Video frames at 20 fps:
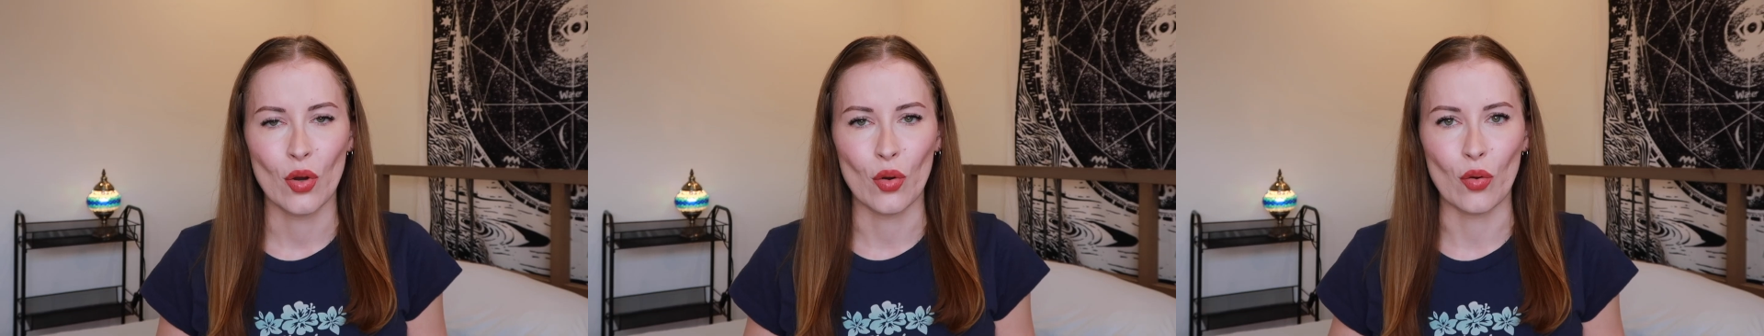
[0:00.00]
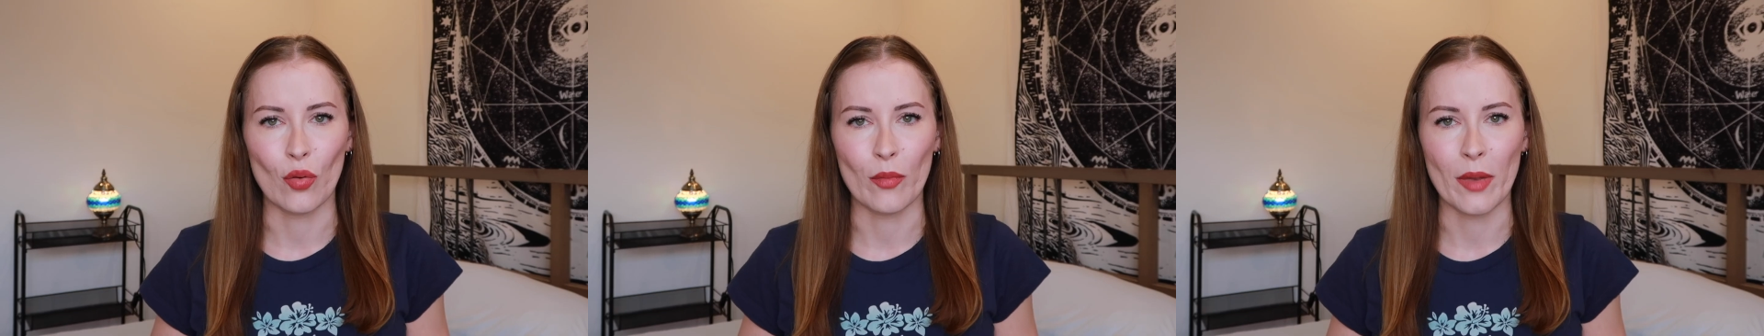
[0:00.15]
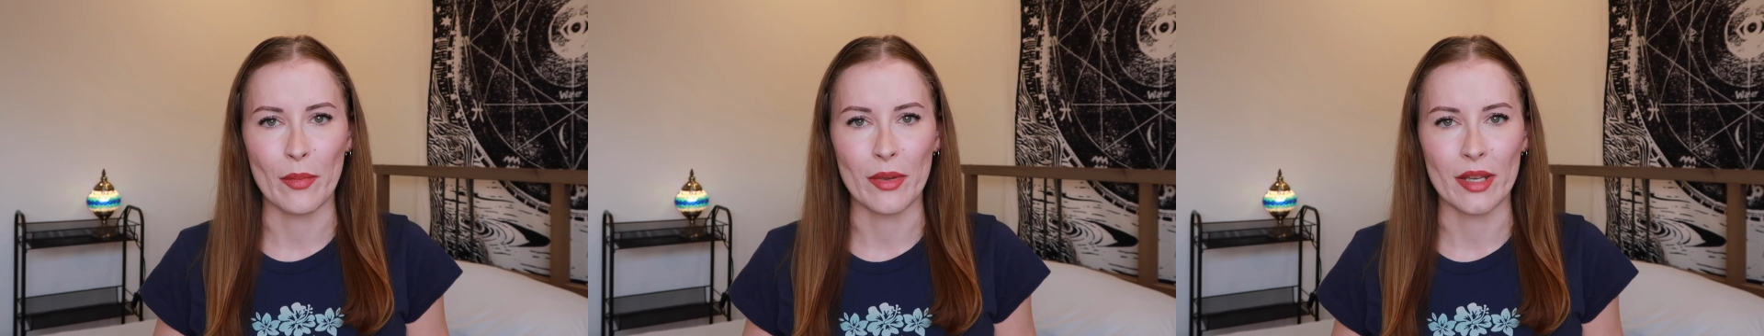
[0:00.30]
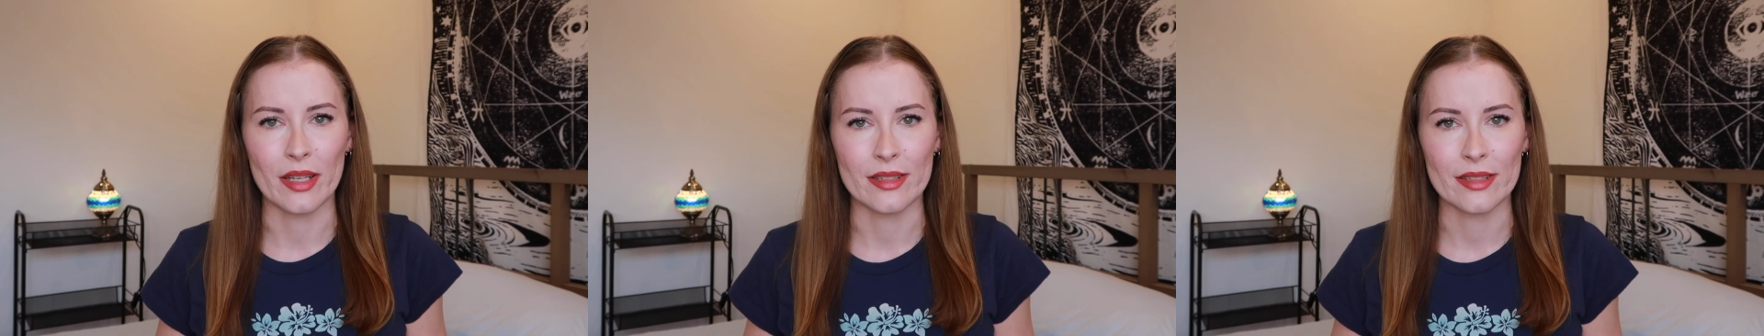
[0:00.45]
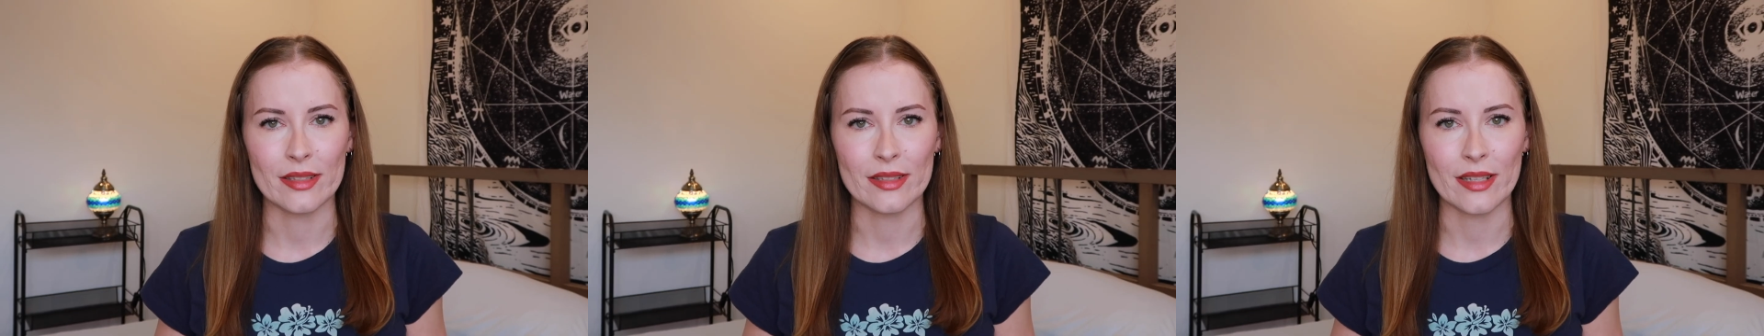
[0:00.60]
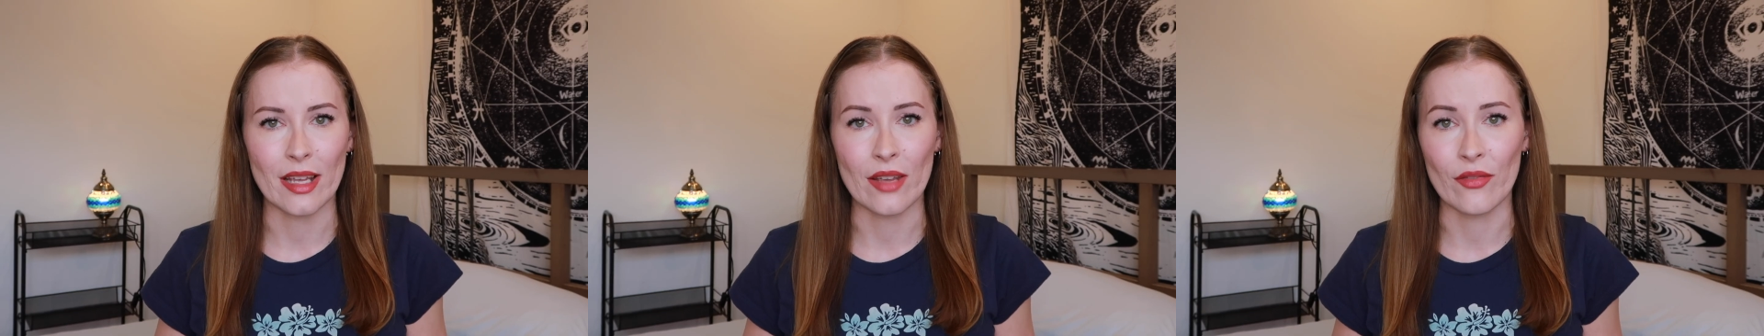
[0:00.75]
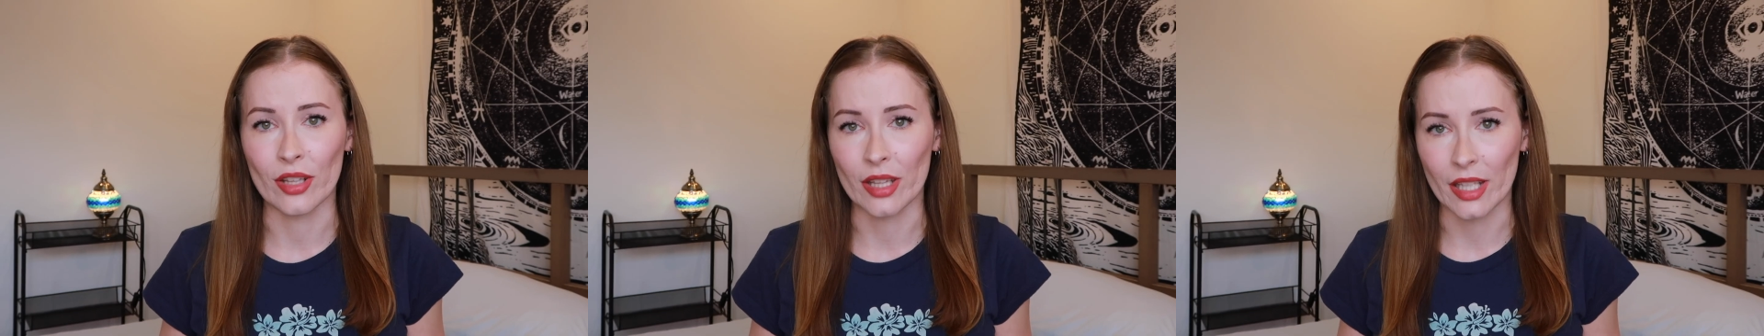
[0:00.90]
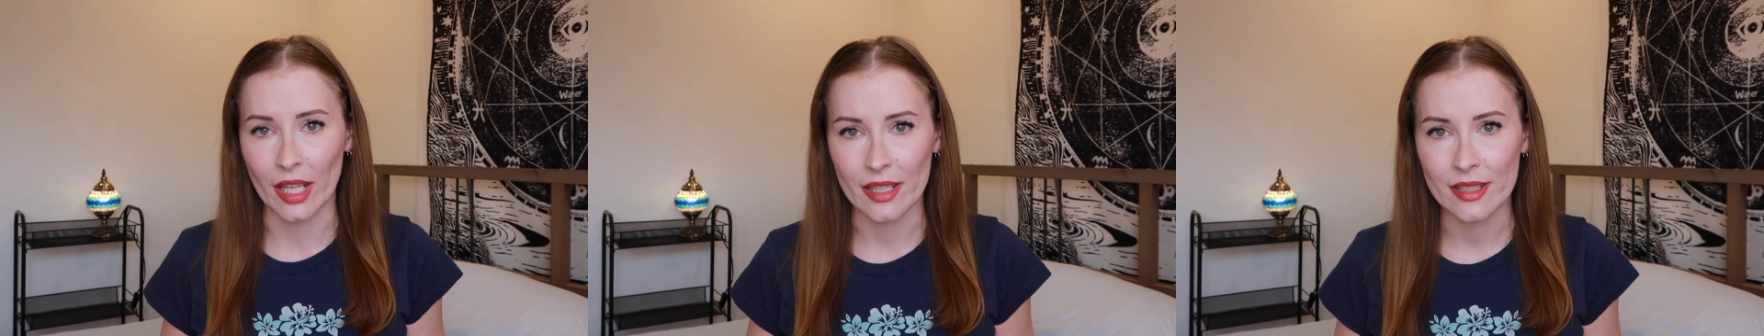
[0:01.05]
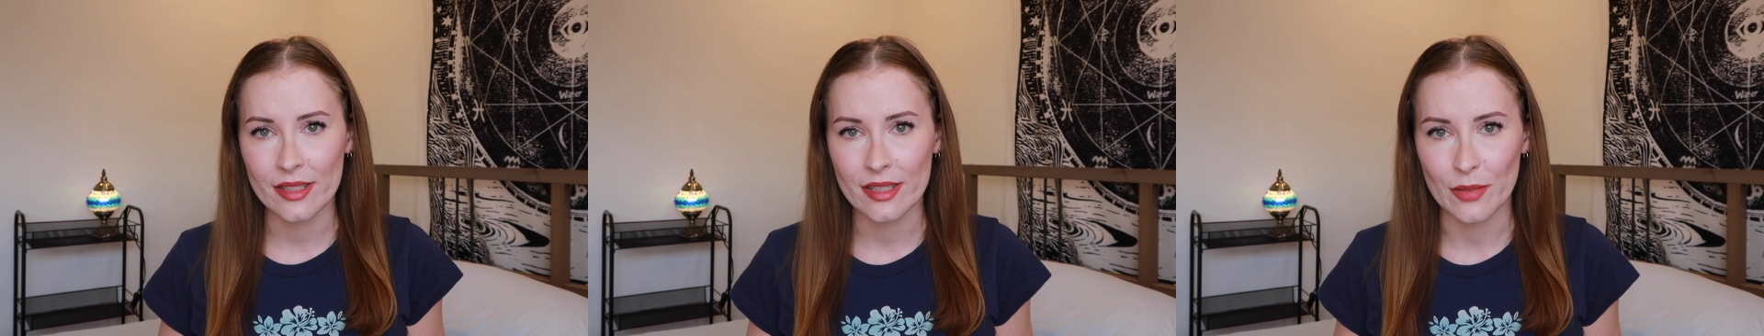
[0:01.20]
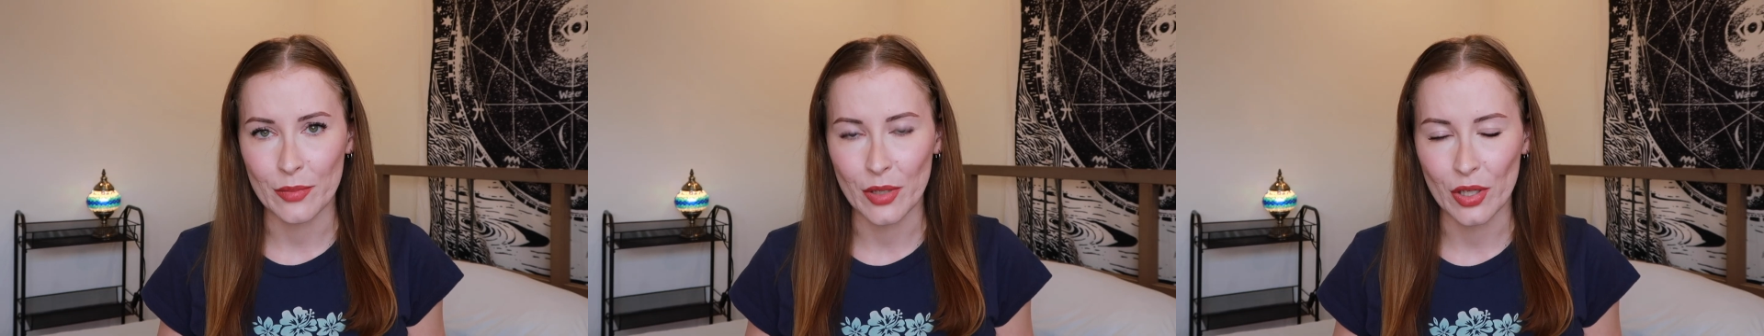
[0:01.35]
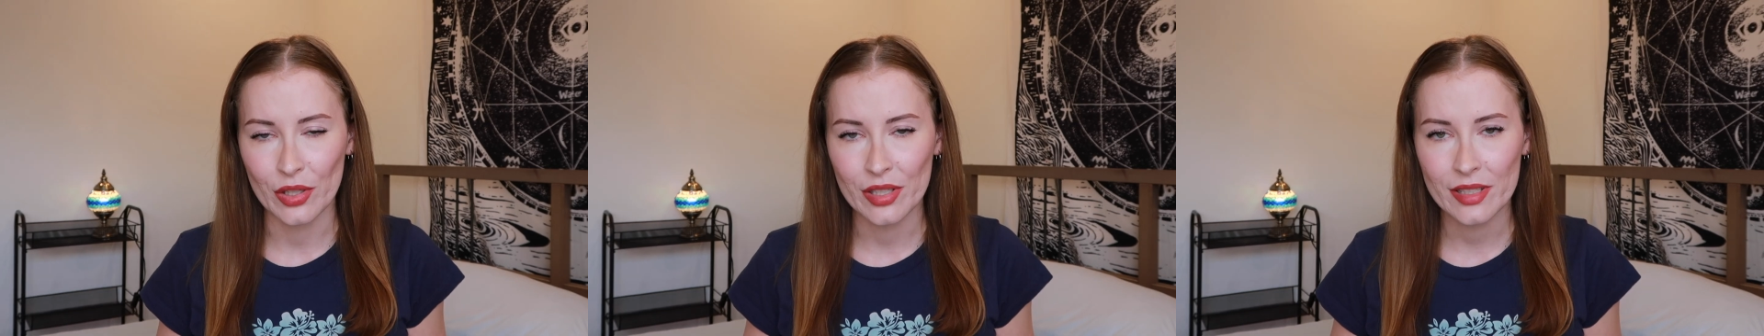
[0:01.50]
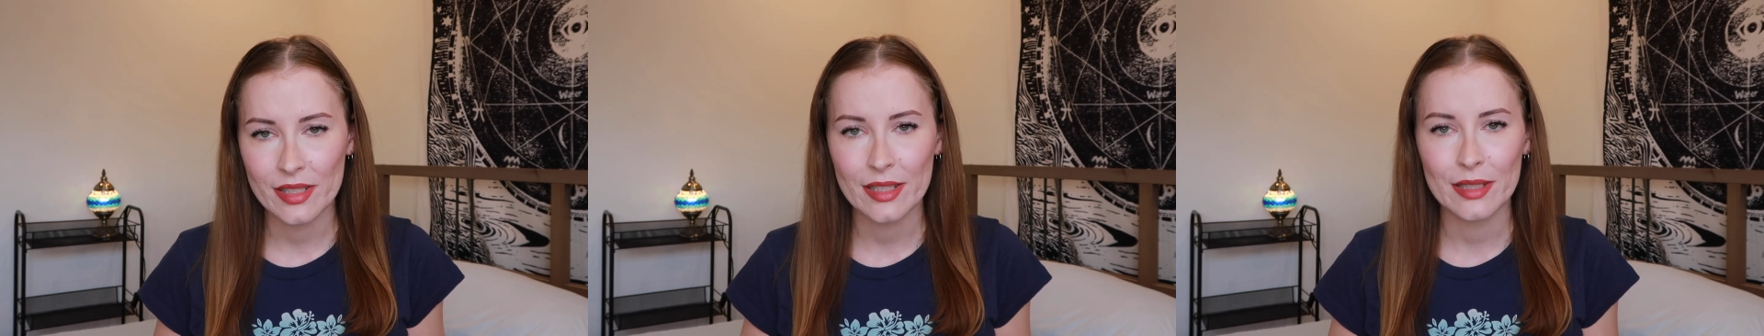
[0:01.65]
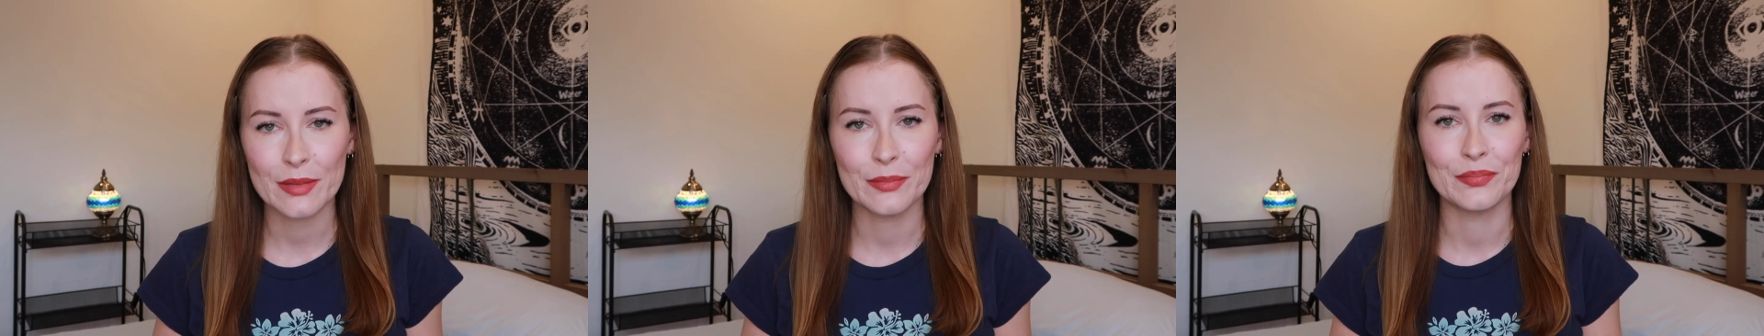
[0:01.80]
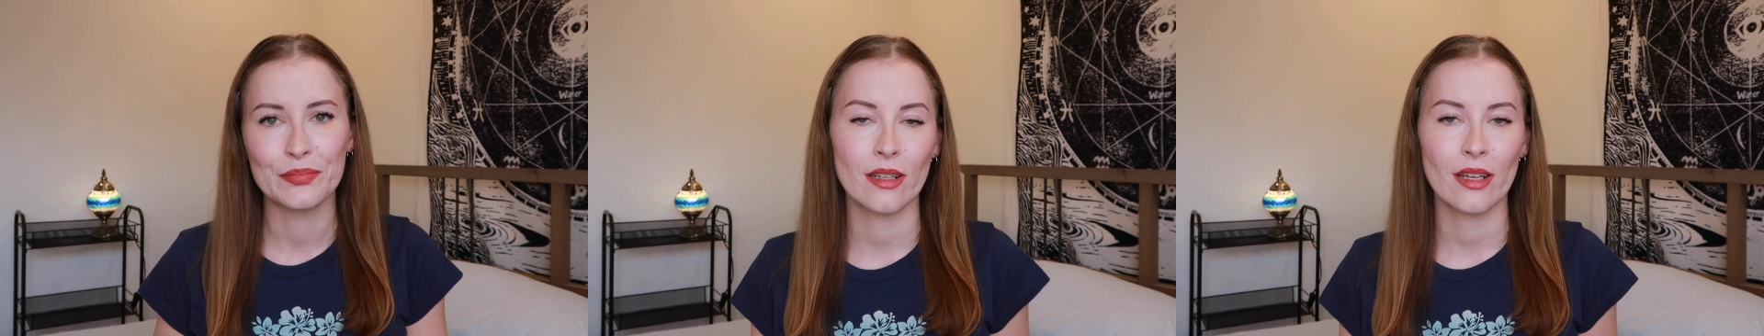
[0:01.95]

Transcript: or maybe it's even less, to be honest.